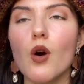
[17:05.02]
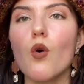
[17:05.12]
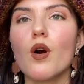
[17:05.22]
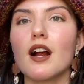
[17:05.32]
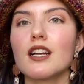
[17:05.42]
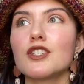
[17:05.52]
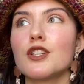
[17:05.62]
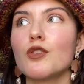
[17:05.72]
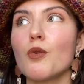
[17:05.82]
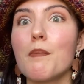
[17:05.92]
or
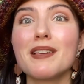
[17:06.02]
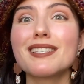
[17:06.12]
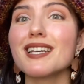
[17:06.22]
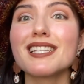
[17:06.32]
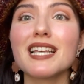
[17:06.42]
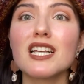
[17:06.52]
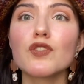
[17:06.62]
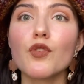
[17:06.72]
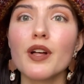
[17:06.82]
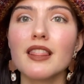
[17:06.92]
to be
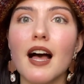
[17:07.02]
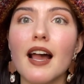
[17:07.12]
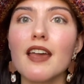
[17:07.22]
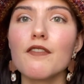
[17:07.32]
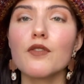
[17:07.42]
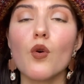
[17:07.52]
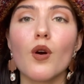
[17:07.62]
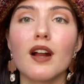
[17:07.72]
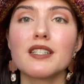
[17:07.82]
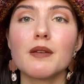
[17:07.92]
successful in life,
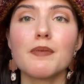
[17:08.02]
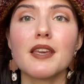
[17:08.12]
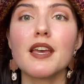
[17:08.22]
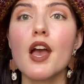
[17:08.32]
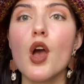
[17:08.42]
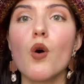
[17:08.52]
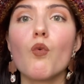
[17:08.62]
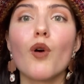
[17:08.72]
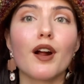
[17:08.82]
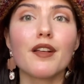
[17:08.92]
or to be
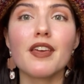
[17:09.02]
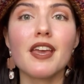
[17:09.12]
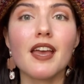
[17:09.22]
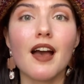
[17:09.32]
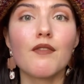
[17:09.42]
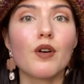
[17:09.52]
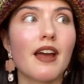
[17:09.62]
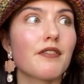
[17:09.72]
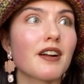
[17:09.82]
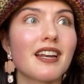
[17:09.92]
worthy of
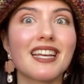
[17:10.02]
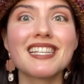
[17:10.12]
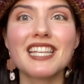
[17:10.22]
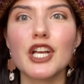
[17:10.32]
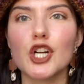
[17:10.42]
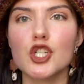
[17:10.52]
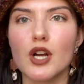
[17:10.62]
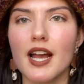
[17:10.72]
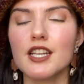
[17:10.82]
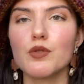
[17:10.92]
whatever it is that you're
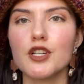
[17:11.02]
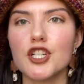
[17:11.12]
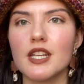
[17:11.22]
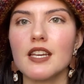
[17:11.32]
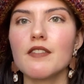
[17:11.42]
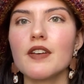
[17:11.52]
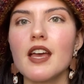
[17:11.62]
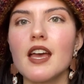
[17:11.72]
trying to achieve.